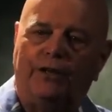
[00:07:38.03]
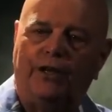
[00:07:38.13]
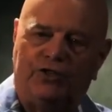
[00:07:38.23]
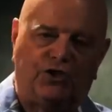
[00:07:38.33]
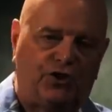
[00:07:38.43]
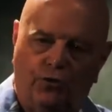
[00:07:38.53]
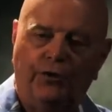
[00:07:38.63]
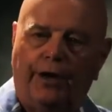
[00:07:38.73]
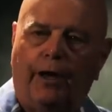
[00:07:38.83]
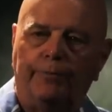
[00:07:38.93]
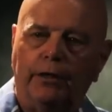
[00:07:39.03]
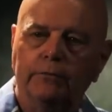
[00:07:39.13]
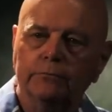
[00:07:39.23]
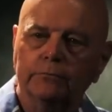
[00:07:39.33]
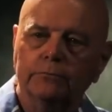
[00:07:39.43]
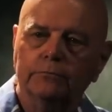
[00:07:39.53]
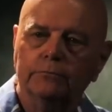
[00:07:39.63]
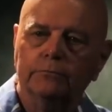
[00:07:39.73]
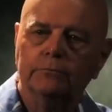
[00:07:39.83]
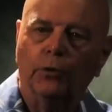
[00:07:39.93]
they screw it up.
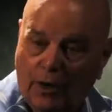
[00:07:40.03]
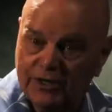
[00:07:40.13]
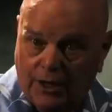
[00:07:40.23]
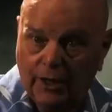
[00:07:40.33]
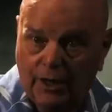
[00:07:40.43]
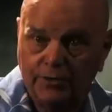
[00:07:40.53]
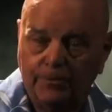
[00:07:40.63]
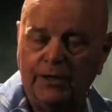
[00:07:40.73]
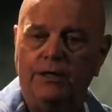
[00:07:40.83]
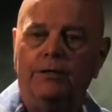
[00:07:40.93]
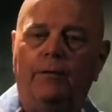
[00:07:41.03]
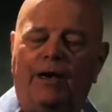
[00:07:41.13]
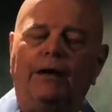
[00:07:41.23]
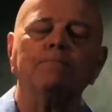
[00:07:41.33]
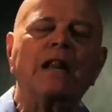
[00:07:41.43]
Racing, he meant.